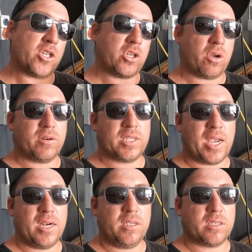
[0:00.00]
shock
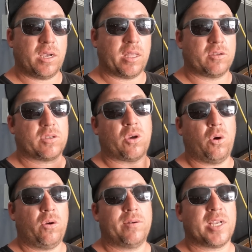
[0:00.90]
retainers, the
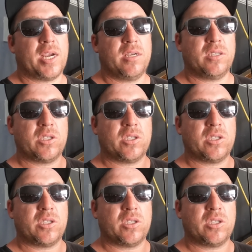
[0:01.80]
coil retainers.